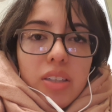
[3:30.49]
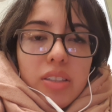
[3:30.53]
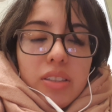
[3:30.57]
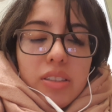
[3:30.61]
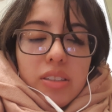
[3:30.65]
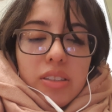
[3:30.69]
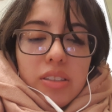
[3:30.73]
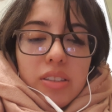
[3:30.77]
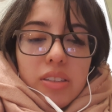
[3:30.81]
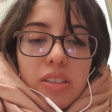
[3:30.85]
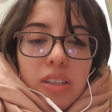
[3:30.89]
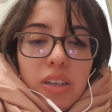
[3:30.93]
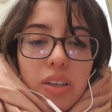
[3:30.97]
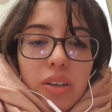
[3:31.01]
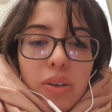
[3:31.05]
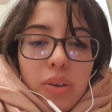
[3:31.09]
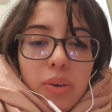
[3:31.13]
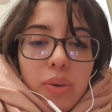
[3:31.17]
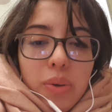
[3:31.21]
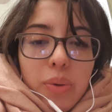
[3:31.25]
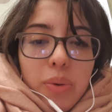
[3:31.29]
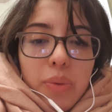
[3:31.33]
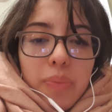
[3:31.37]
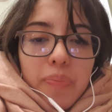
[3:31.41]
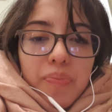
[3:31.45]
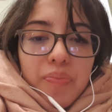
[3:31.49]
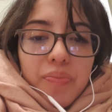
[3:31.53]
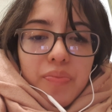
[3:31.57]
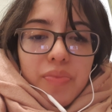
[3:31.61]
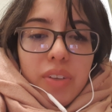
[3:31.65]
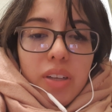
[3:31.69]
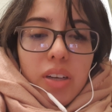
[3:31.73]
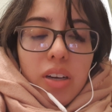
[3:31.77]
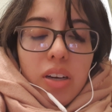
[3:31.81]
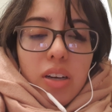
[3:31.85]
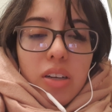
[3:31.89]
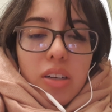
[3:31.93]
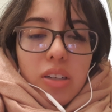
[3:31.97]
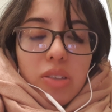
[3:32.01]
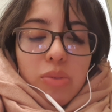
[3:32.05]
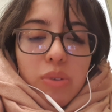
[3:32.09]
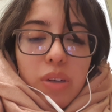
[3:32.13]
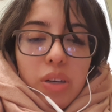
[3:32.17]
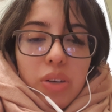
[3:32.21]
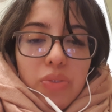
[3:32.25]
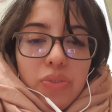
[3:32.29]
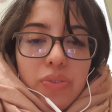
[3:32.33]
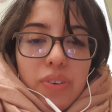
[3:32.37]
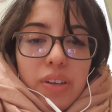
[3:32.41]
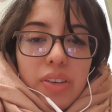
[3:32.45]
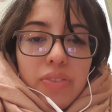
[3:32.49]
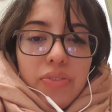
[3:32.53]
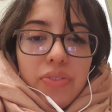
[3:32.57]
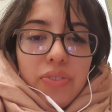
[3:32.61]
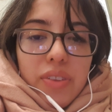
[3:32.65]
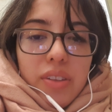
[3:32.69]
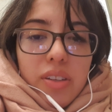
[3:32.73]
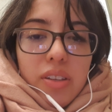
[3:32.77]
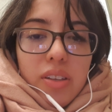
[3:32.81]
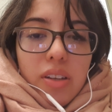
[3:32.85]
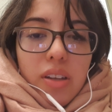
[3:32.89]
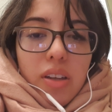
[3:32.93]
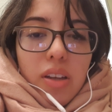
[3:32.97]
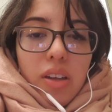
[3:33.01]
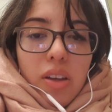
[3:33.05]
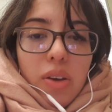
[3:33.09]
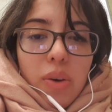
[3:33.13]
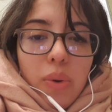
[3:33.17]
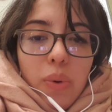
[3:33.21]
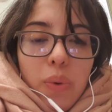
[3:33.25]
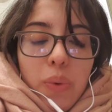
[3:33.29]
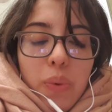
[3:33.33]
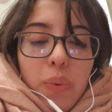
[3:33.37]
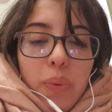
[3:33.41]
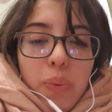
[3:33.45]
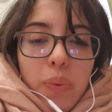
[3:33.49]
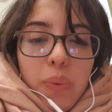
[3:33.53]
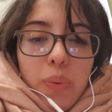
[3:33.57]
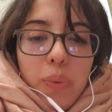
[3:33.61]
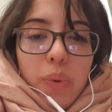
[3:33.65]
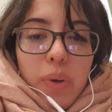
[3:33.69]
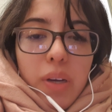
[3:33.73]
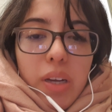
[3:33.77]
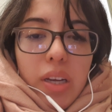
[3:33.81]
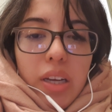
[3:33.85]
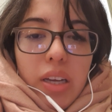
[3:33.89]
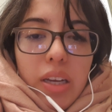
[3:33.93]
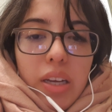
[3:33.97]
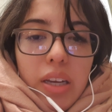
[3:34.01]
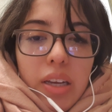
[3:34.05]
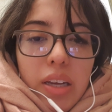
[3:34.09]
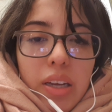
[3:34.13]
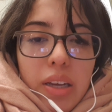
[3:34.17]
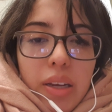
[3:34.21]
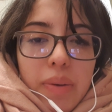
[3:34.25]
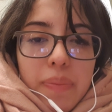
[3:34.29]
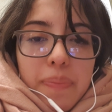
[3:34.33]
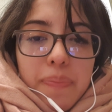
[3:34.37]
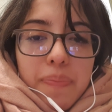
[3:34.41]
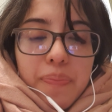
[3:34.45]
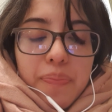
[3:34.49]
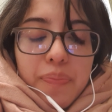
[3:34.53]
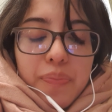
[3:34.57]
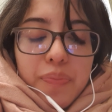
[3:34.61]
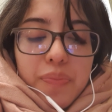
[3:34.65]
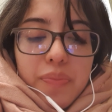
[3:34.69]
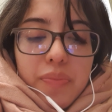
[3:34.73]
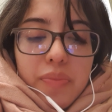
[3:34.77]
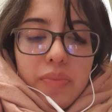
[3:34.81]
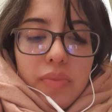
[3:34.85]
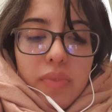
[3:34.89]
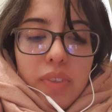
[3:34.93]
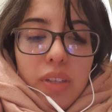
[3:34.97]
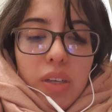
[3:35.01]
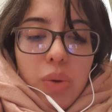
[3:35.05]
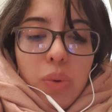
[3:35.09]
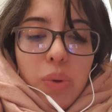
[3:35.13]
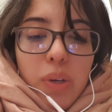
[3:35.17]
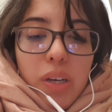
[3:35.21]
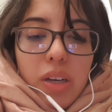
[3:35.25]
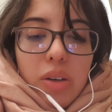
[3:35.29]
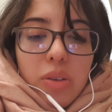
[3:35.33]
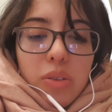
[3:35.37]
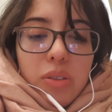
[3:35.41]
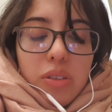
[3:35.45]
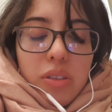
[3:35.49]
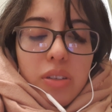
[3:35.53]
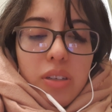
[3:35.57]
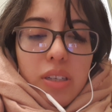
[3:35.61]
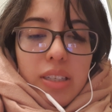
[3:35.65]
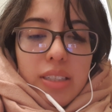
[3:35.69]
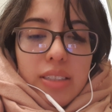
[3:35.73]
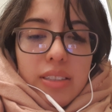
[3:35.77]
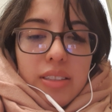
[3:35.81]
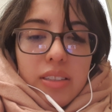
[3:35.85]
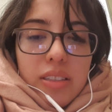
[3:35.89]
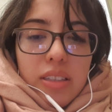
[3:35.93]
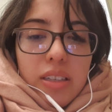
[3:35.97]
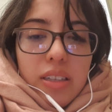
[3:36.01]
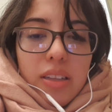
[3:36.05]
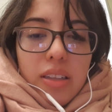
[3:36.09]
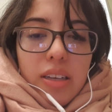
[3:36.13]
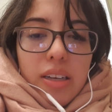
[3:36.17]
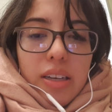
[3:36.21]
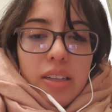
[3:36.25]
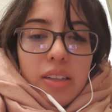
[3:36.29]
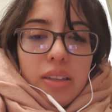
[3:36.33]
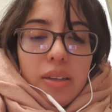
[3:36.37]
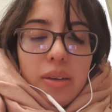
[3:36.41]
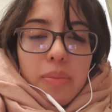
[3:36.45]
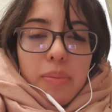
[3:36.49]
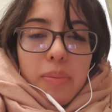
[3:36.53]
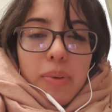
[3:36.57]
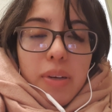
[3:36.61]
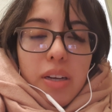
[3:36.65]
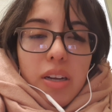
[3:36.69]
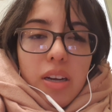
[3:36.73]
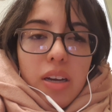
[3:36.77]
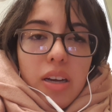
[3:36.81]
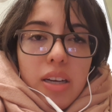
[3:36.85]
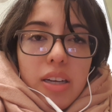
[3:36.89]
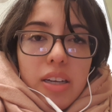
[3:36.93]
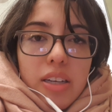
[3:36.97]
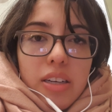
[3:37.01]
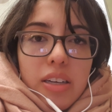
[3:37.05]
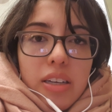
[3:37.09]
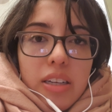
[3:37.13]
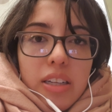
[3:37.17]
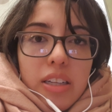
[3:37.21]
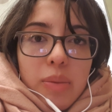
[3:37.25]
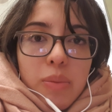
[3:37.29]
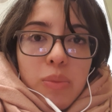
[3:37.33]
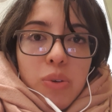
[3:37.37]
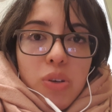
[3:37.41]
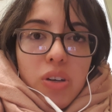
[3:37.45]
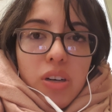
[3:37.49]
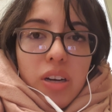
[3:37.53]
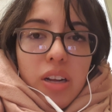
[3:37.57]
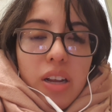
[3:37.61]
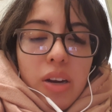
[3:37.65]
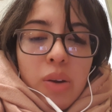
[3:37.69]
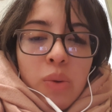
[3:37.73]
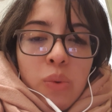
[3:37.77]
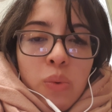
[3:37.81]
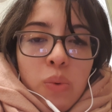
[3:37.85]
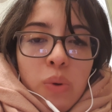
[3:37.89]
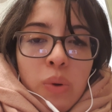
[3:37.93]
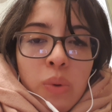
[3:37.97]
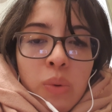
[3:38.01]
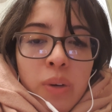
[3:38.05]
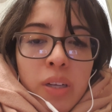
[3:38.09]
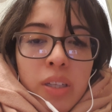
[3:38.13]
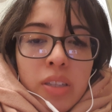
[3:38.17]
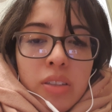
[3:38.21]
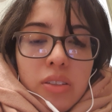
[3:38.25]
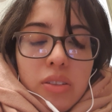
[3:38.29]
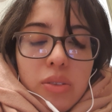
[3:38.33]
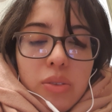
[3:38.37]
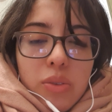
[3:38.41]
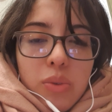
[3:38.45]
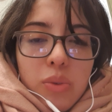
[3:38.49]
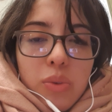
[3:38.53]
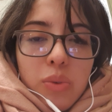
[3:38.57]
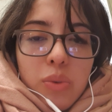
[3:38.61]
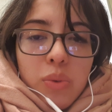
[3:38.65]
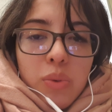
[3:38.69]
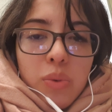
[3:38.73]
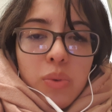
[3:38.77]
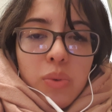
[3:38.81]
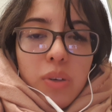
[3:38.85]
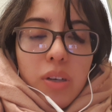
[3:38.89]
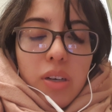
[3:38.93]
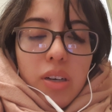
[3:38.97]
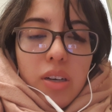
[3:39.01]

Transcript: So on the 25th, we we go to Disneyland, but in the morning we went to